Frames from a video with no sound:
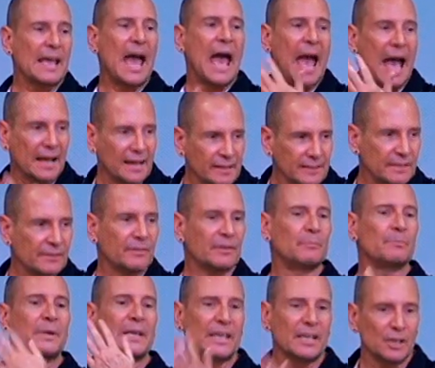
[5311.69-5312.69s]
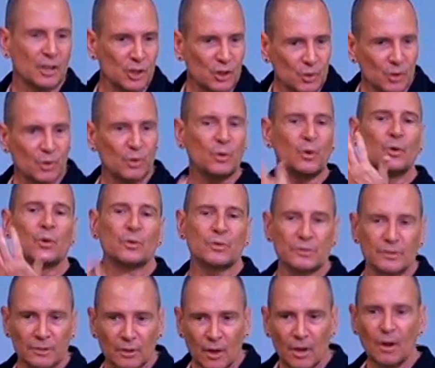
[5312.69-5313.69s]
active and being
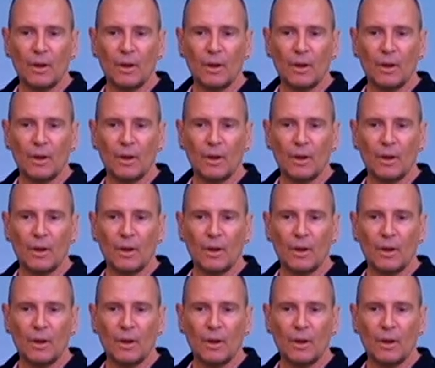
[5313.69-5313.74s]
used,